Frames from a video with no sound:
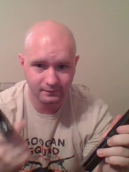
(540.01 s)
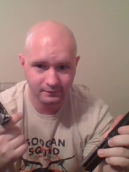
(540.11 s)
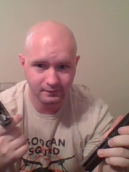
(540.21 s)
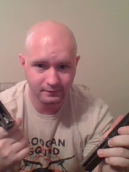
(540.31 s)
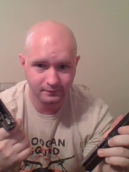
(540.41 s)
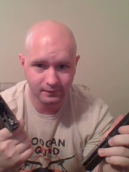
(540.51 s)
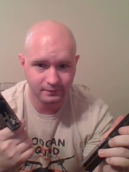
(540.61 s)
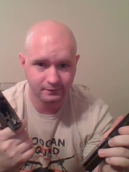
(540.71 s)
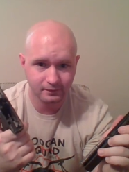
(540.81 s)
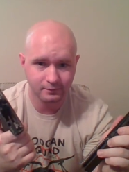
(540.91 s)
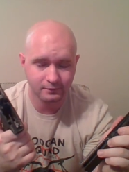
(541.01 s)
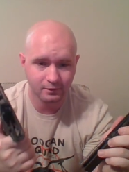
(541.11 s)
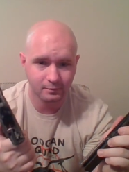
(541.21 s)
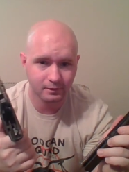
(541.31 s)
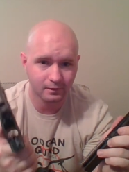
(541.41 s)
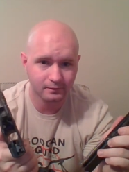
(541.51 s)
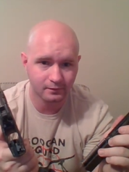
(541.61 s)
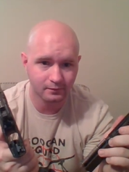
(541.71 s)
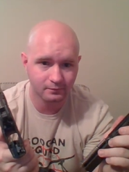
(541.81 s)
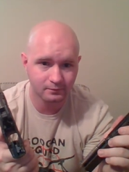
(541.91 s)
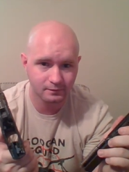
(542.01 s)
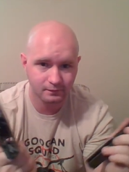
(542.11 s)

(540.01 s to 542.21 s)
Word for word: this gun's stuck and soaked in carbon also,